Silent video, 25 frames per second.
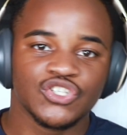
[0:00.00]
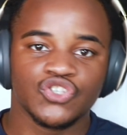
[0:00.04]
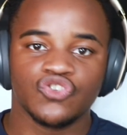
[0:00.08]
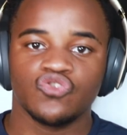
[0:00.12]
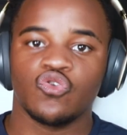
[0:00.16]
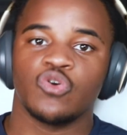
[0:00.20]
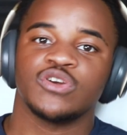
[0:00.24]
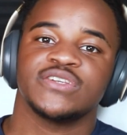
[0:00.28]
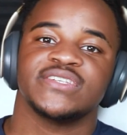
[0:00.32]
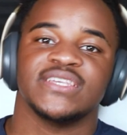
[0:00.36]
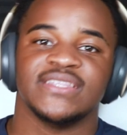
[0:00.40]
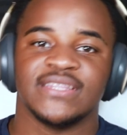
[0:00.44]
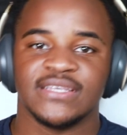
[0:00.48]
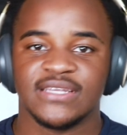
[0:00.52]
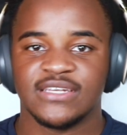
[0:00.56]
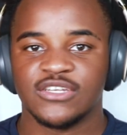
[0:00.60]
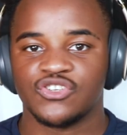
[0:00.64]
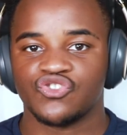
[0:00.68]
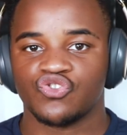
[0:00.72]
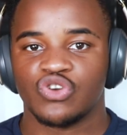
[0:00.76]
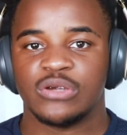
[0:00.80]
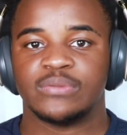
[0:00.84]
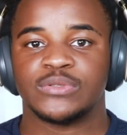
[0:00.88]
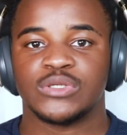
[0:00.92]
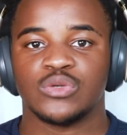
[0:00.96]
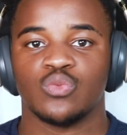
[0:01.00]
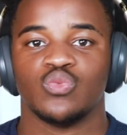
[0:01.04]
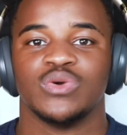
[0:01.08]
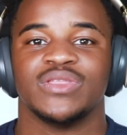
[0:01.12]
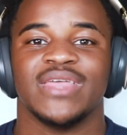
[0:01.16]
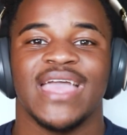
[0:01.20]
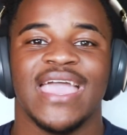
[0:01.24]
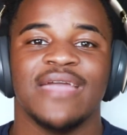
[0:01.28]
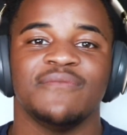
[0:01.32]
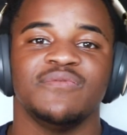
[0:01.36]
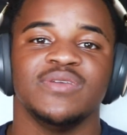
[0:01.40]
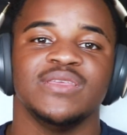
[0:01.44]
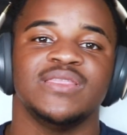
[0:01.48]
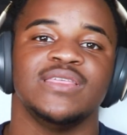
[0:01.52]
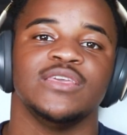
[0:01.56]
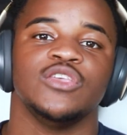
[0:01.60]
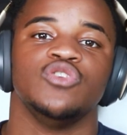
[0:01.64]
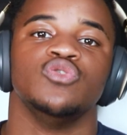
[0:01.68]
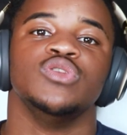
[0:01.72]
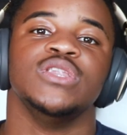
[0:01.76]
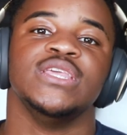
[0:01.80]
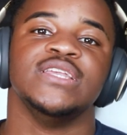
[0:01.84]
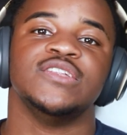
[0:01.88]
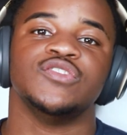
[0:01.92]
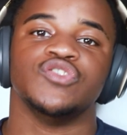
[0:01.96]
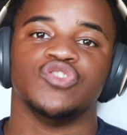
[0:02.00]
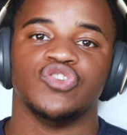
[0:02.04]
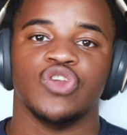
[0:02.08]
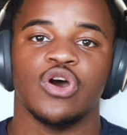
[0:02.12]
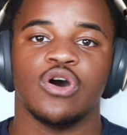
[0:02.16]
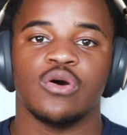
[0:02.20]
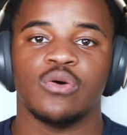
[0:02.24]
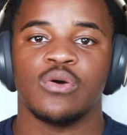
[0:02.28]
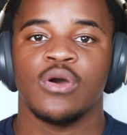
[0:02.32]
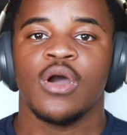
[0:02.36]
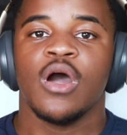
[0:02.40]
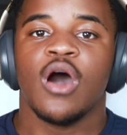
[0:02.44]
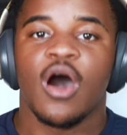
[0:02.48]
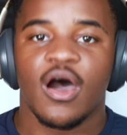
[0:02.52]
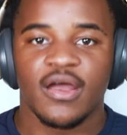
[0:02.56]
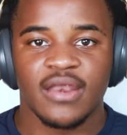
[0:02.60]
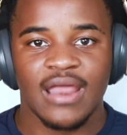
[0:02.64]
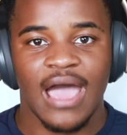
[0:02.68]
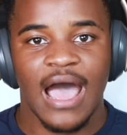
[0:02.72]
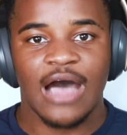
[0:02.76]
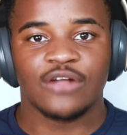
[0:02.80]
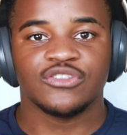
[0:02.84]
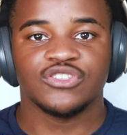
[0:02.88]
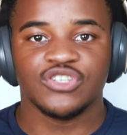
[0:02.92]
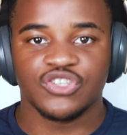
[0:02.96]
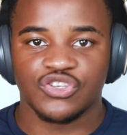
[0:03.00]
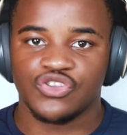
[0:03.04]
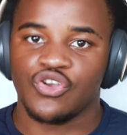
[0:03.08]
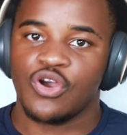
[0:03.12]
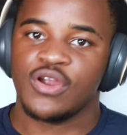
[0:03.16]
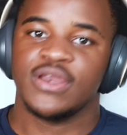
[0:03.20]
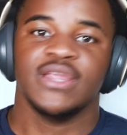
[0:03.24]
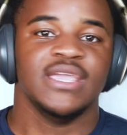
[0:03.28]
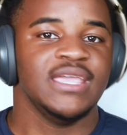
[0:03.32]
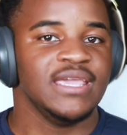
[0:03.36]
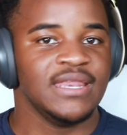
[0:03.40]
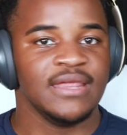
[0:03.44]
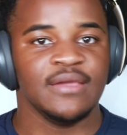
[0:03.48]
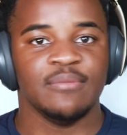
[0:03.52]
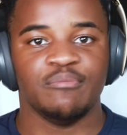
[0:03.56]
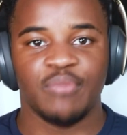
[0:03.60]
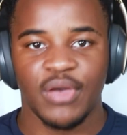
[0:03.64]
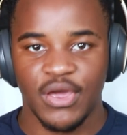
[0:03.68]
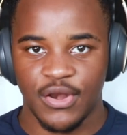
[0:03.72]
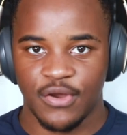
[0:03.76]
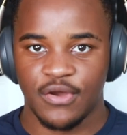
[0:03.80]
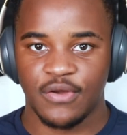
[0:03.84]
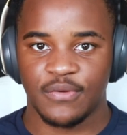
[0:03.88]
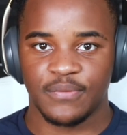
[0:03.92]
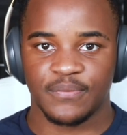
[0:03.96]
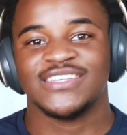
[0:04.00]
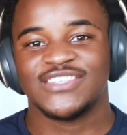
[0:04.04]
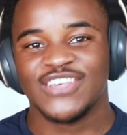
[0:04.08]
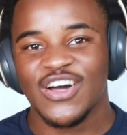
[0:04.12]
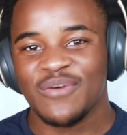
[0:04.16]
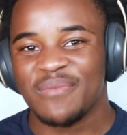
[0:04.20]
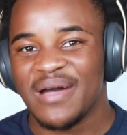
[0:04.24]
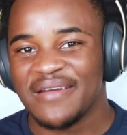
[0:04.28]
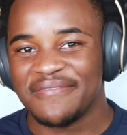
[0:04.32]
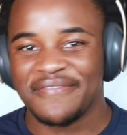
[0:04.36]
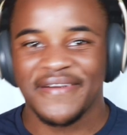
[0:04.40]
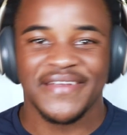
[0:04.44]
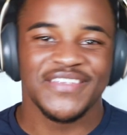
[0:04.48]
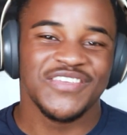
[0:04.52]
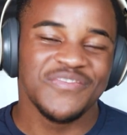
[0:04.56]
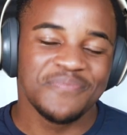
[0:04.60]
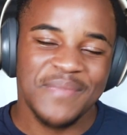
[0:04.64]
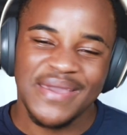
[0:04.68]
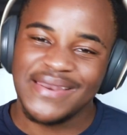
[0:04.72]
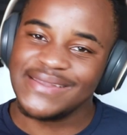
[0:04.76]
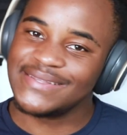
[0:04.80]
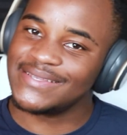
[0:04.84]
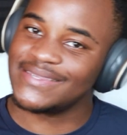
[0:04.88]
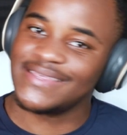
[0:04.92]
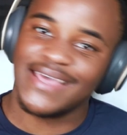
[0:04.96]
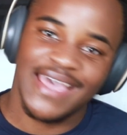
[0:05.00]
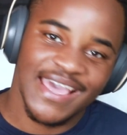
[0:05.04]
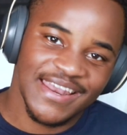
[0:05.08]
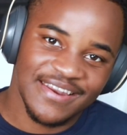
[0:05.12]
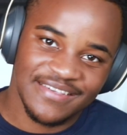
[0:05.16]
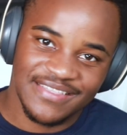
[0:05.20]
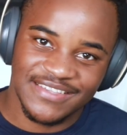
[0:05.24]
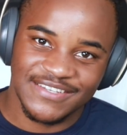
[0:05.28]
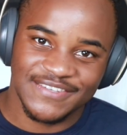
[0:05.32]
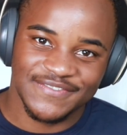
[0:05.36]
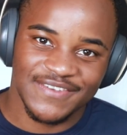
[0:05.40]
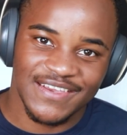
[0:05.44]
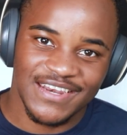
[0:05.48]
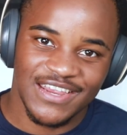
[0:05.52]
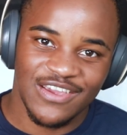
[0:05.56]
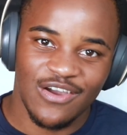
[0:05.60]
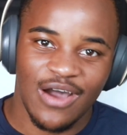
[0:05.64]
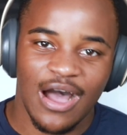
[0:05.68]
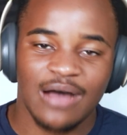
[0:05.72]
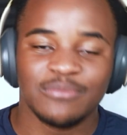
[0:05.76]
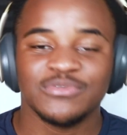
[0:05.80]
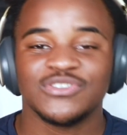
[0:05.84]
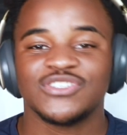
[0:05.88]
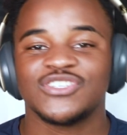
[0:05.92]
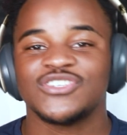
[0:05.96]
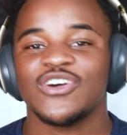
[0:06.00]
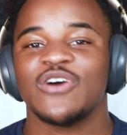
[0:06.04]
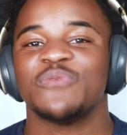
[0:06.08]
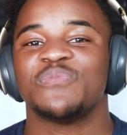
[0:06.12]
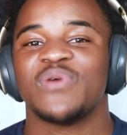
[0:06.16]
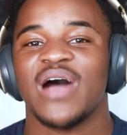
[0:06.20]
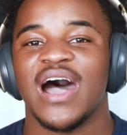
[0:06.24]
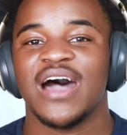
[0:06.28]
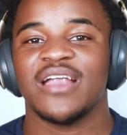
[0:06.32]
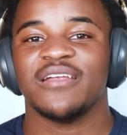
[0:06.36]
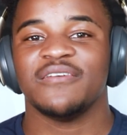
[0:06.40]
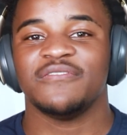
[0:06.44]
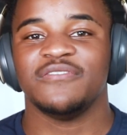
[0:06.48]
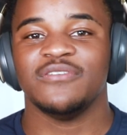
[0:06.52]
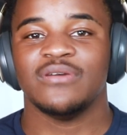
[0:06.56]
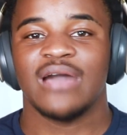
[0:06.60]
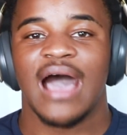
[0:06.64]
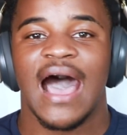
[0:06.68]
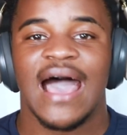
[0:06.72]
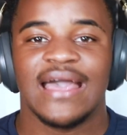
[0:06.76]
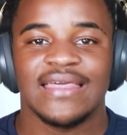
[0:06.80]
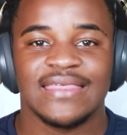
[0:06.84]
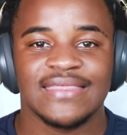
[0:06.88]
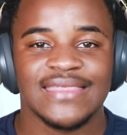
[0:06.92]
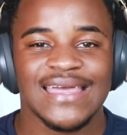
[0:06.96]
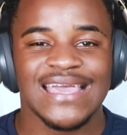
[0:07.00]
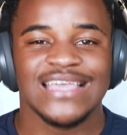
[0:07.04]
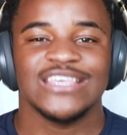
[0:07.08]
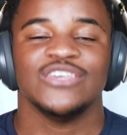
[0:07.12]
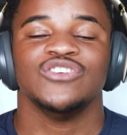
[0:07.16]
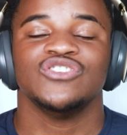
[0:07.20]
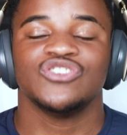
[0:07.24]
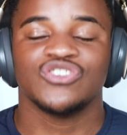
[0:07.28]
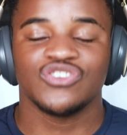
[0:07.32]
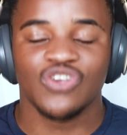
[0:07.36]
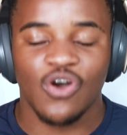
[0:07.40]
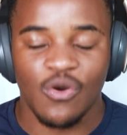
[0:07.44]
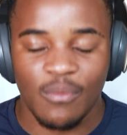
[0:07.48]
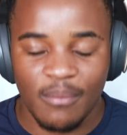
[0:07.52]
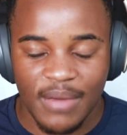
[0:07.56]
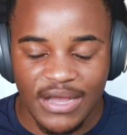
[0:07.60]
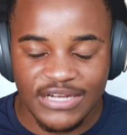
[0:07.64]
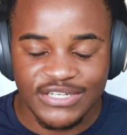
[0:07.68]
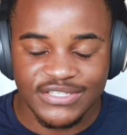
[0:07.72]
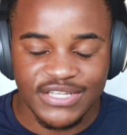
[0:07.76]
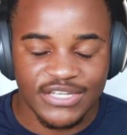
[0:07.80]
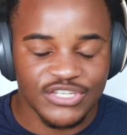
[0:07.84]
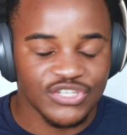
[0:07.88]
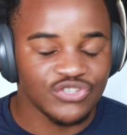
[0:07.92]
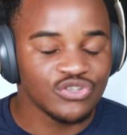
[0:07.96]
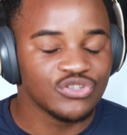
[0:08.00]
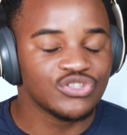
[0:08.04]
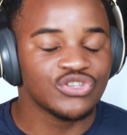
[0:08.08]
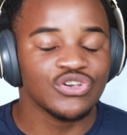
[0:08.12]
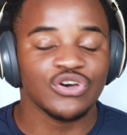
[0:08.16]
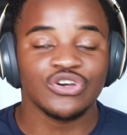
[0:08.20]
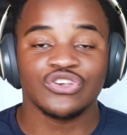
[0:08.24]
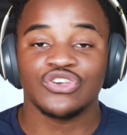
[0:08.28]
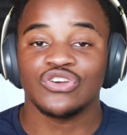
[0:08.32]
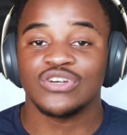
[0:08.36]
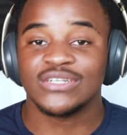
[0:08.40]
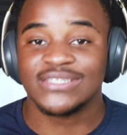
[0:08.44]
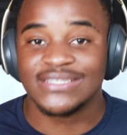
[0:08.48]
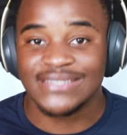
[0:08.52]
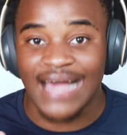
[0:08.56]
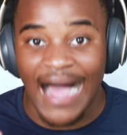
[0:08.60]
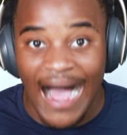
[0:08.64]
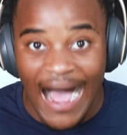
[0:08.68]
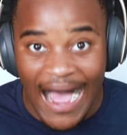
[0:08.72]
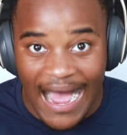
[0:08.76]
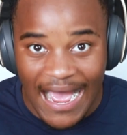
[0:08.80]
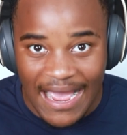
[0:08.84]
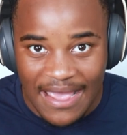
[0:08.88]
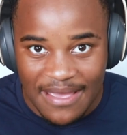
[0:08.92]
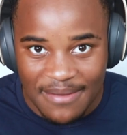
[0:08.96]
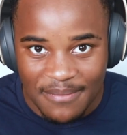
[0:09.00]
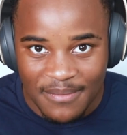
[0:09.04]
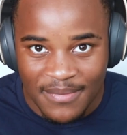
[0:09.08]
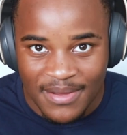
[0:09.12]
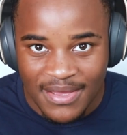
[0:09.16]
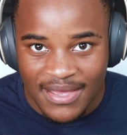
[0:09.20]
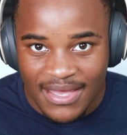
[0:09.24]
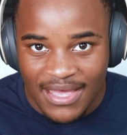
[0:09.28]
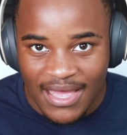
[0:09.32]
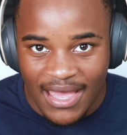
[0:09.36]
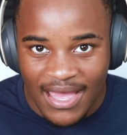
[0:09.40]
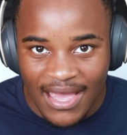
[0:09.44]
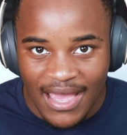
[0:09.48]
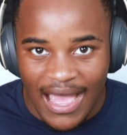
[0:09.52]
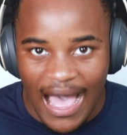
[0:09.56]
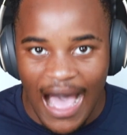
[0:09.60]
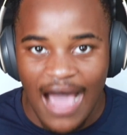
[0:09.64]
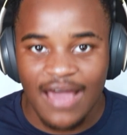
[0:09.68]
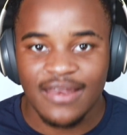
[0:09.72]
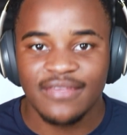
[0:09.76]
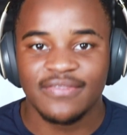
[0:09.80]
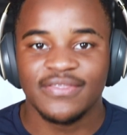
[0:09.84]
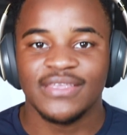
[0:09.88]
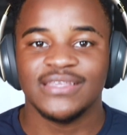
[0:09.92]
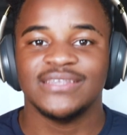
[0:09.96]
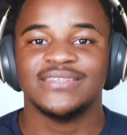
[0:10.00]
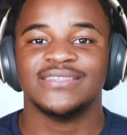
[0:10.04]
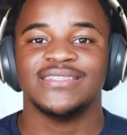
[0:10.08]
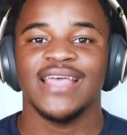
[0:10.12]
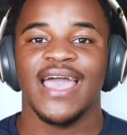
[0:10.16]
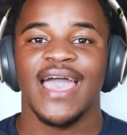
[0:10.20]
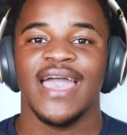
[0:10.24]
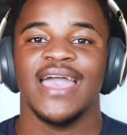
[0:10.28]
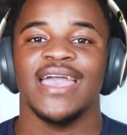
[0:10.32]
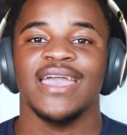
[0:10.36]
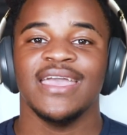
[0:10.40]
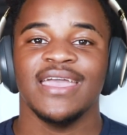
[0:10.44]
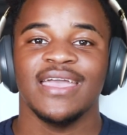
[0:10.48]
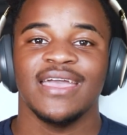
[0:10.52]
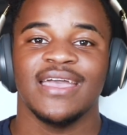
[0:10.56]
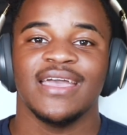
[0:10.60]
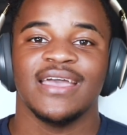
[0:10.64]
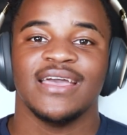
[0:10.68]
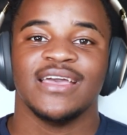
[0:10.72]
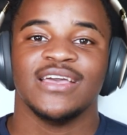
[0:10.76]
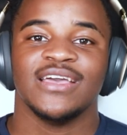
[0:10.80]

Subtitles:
a source in the description with everything you need to know on how to start eating better. So my friend, you made it to the end of this video. I'm so proud of you. I thank you so much that you took your time out of this day